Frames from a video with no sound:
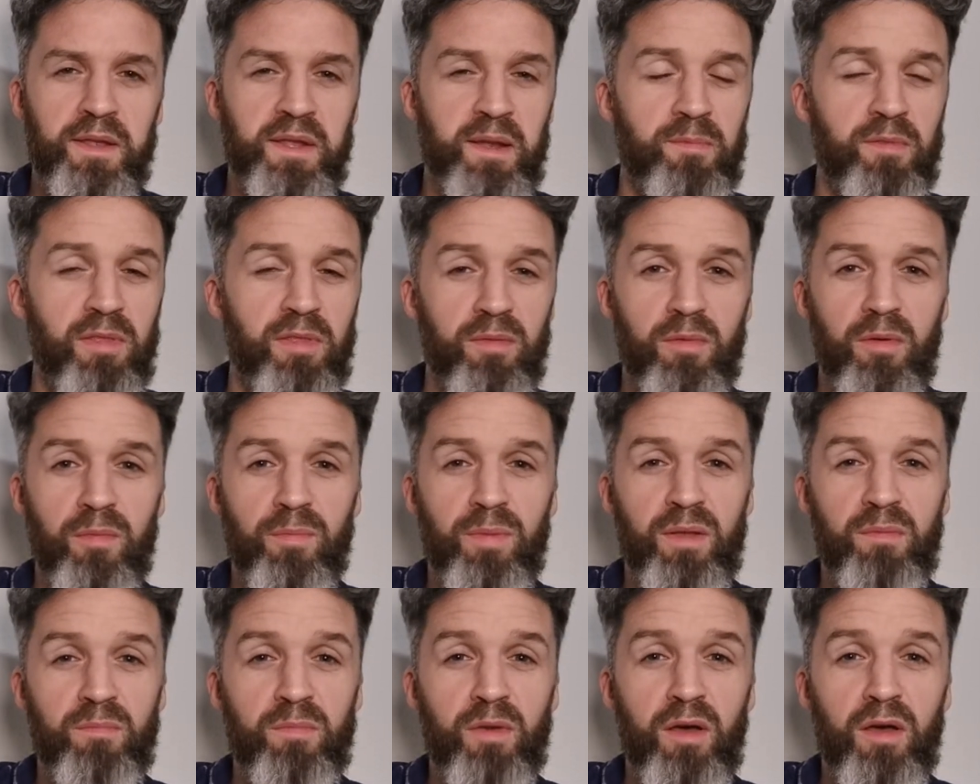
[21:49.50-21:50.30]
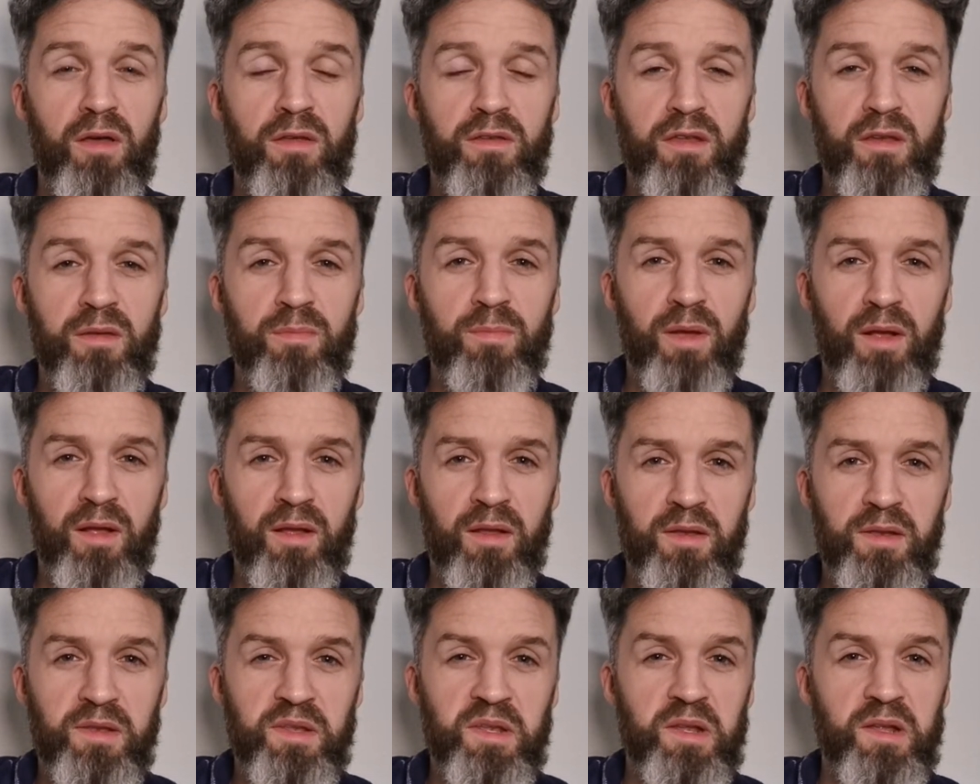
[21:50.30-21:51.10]
some of them have been murdered
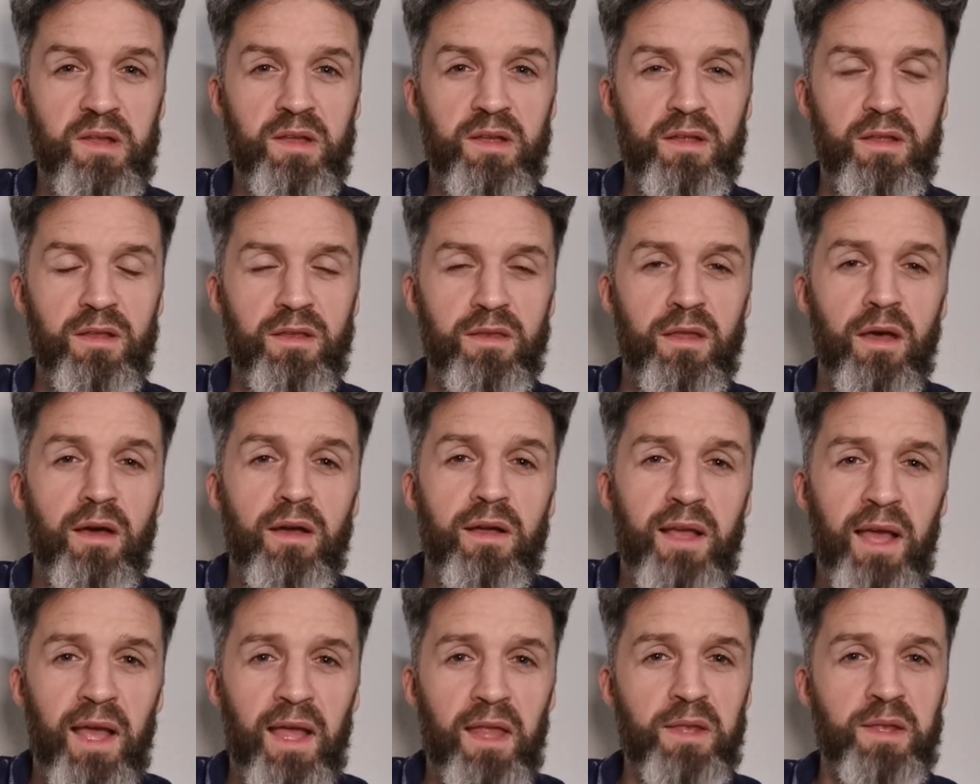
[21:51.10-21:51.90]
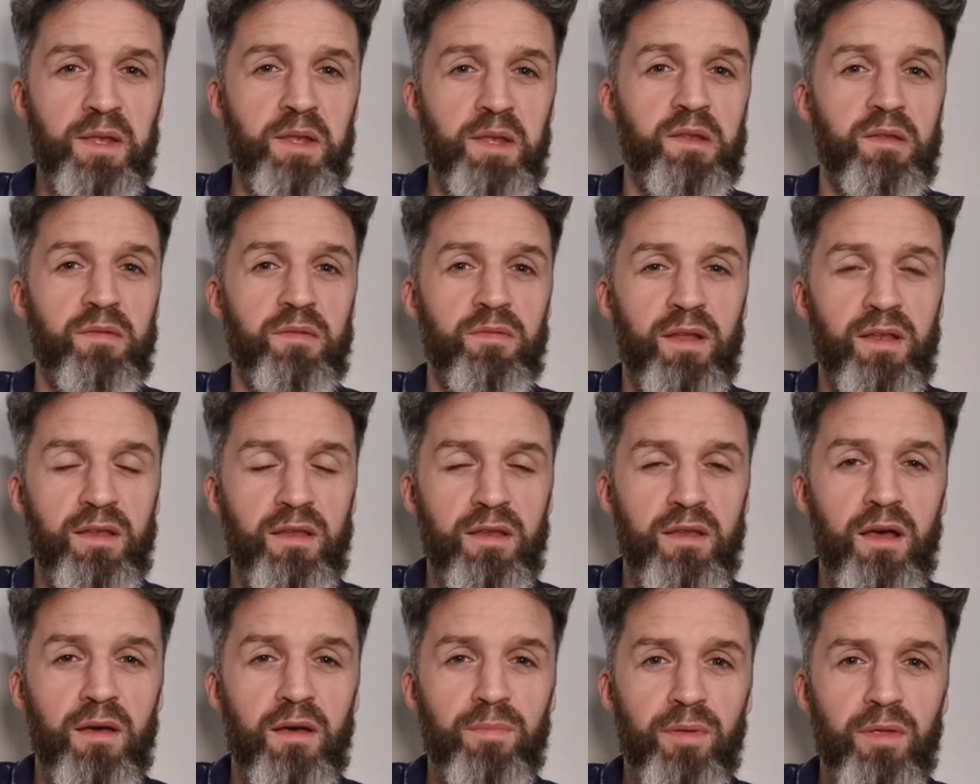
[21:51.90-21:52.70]
because nutcases have
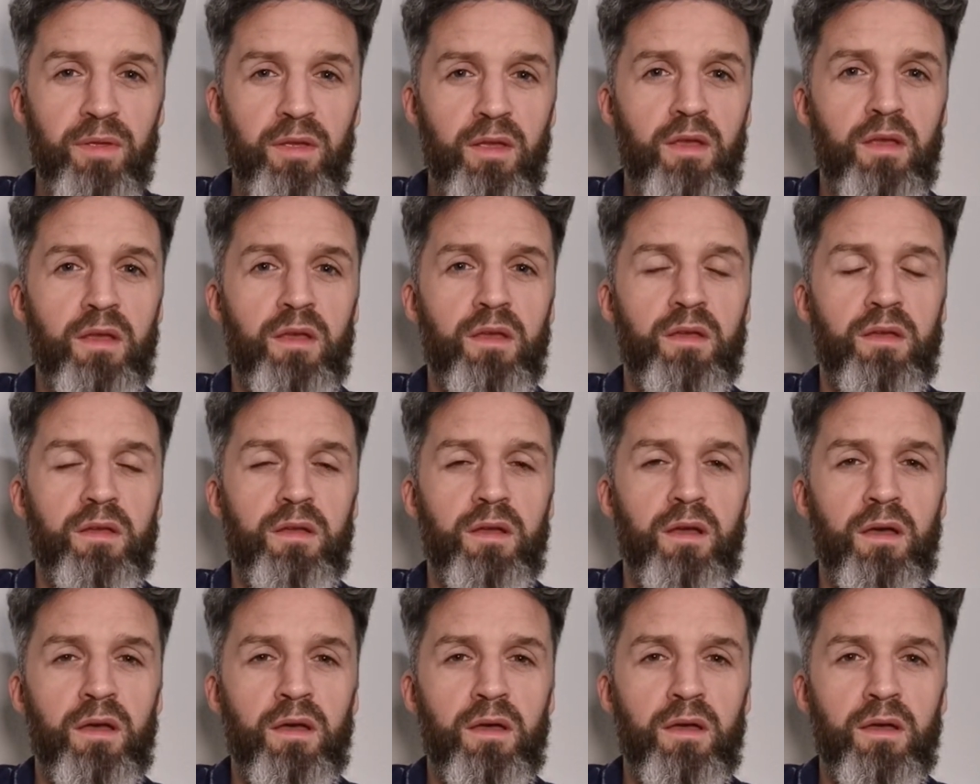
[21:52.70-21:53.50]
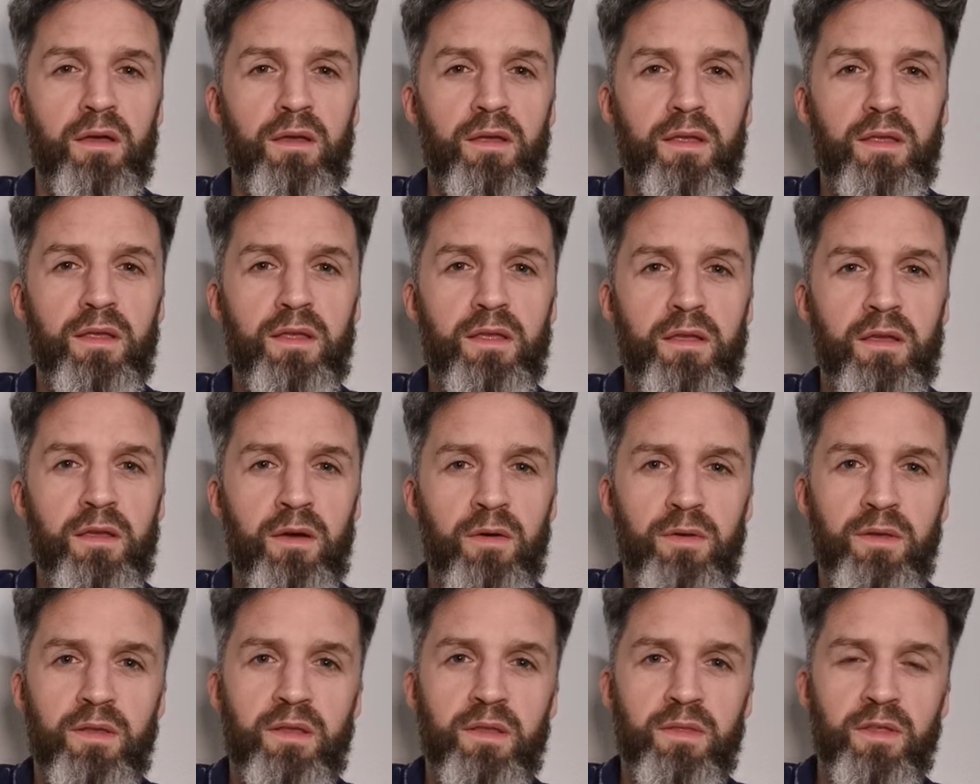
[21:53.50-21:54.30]
ended up
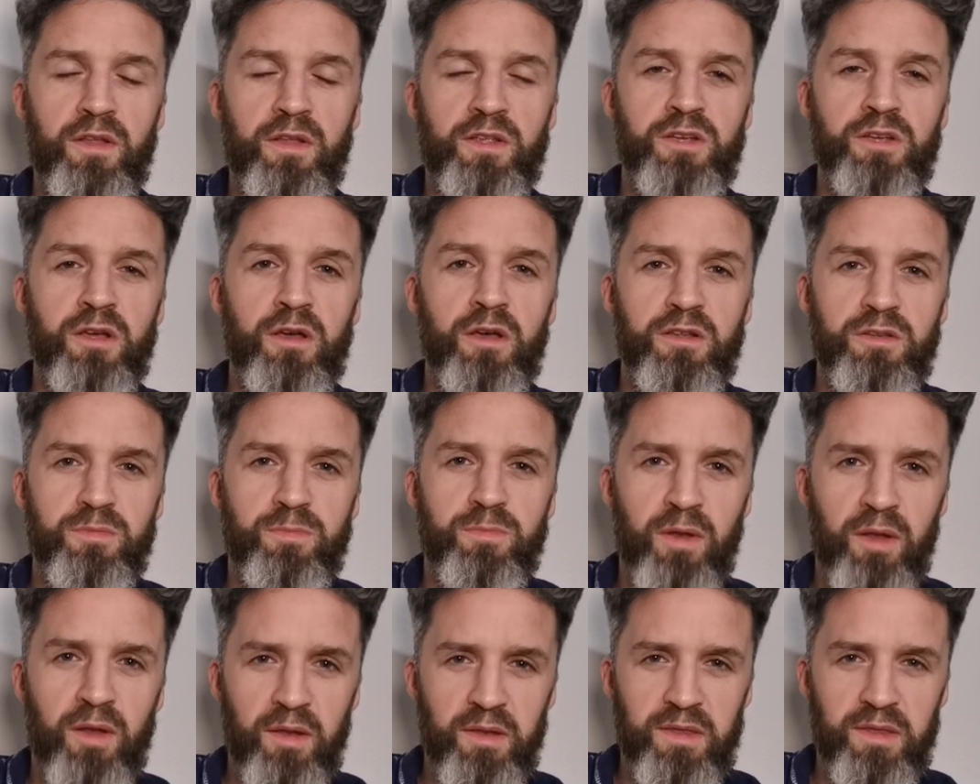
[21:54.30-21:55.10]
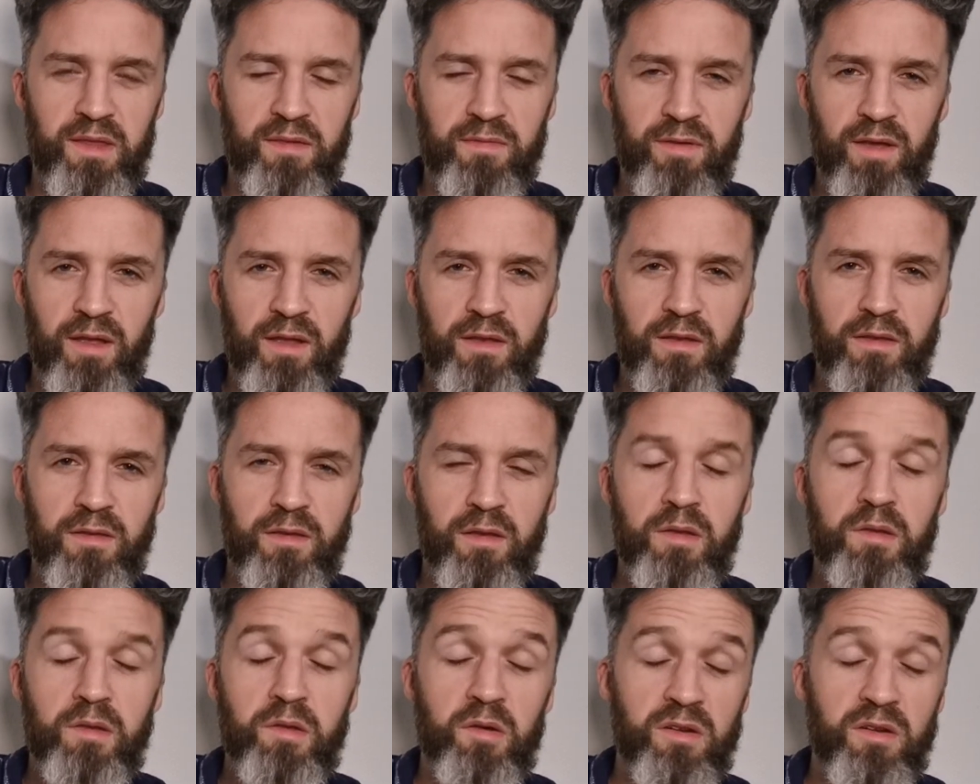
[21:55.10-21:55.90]
going to the church because they've had,
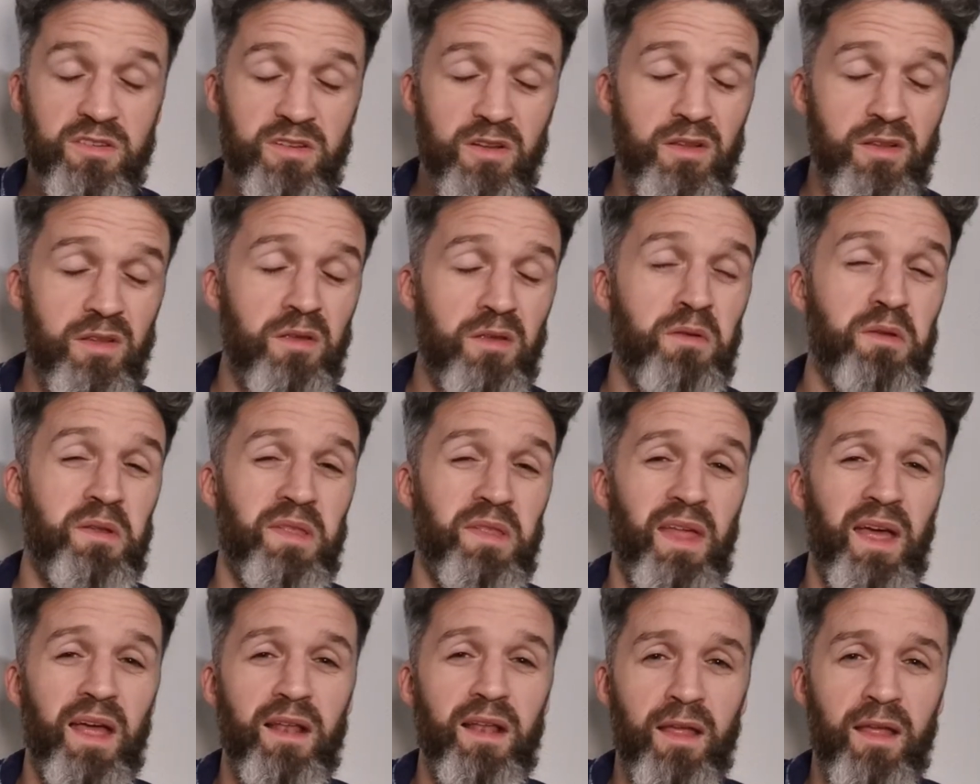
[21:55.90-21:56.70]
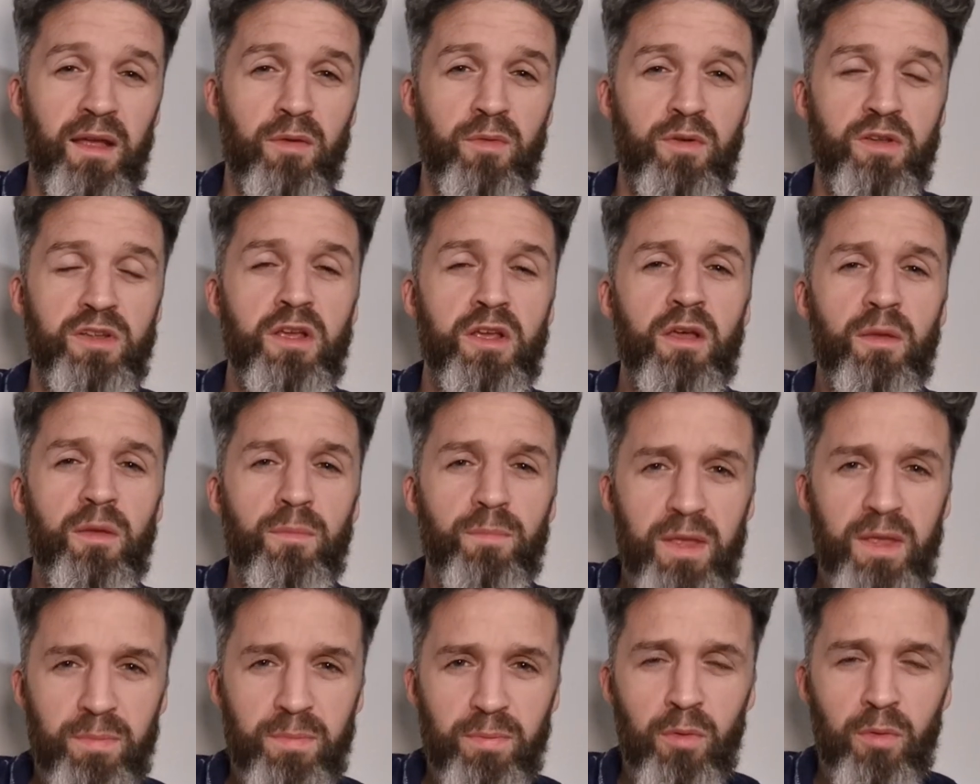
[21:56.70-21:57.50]
so I shouldn't use that language,
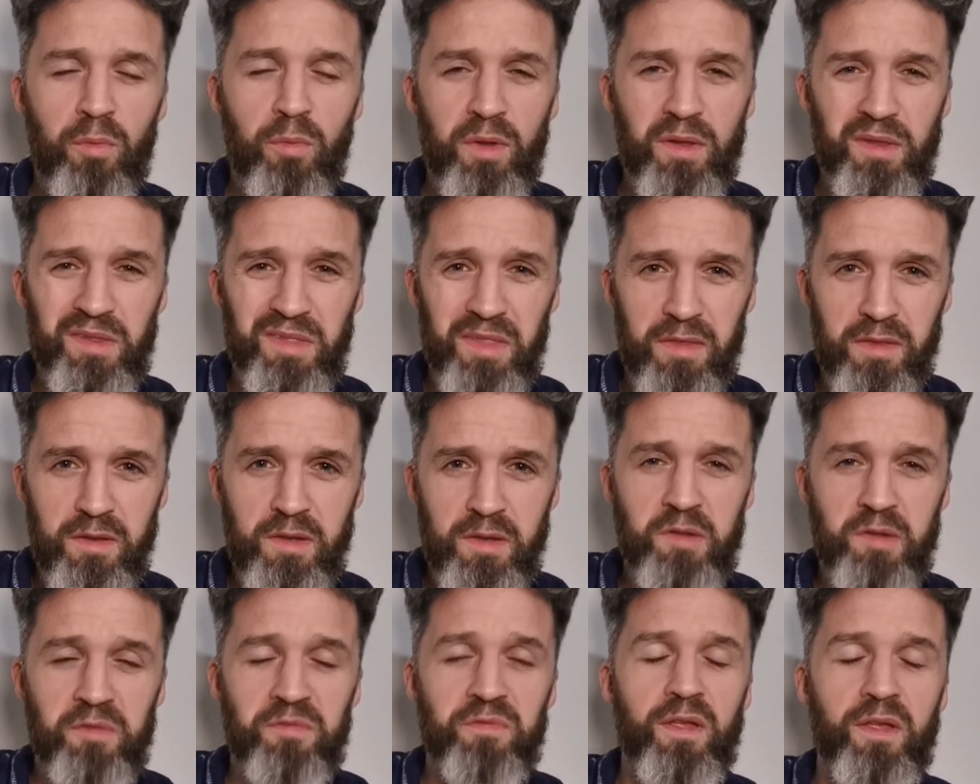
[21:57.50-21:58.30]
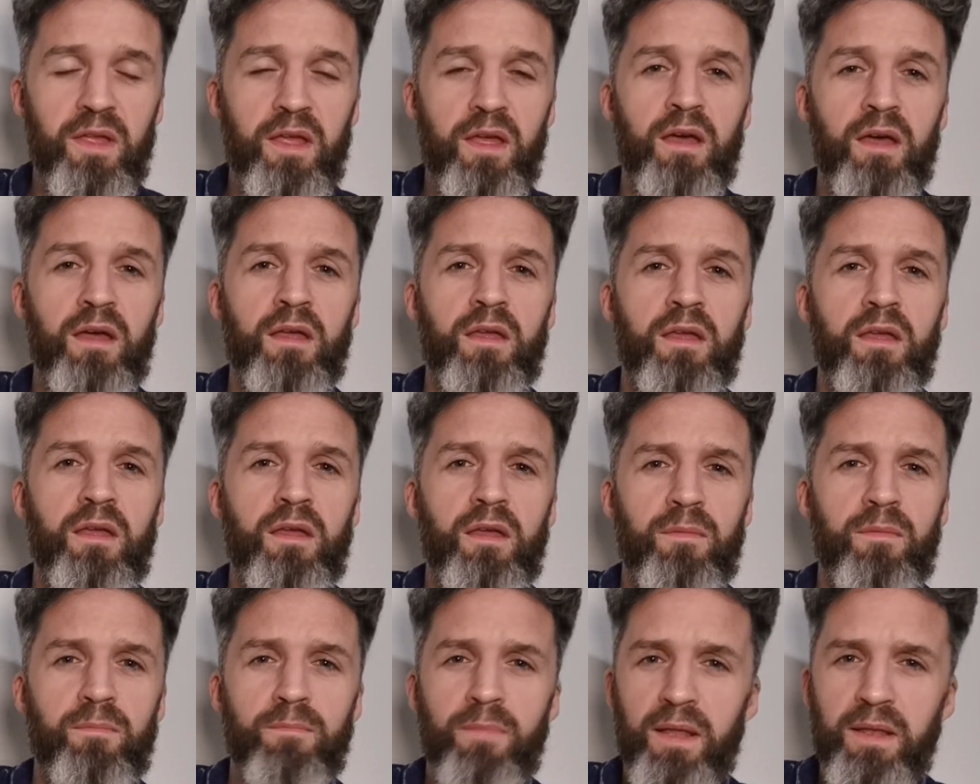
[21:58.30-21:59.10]
people with severe
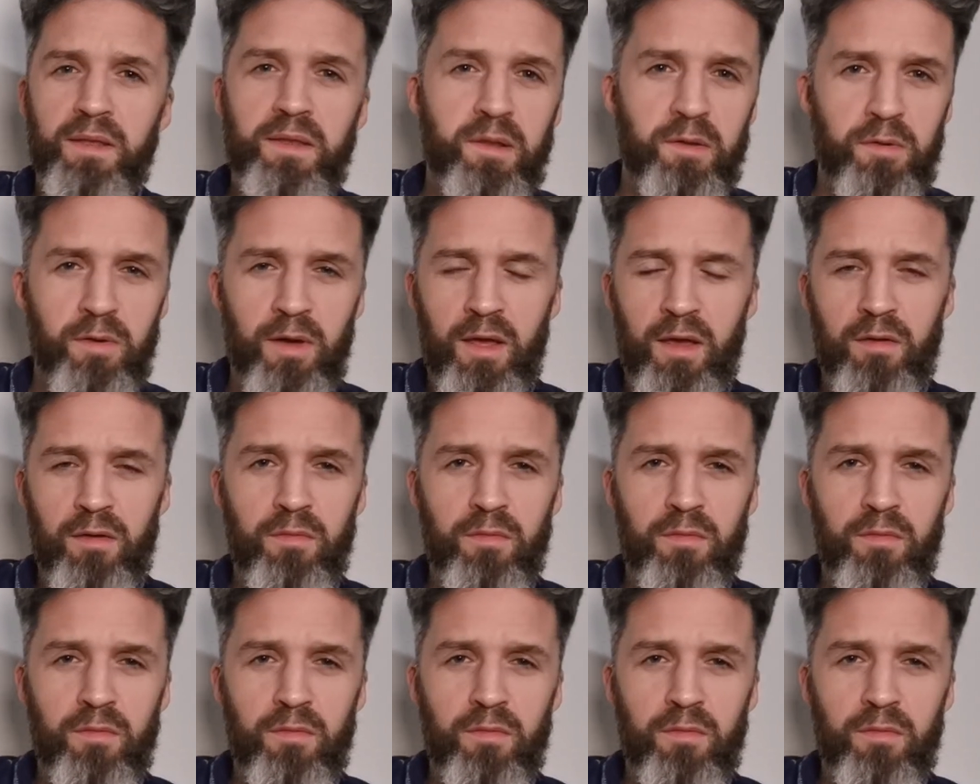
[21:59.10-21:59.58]
mental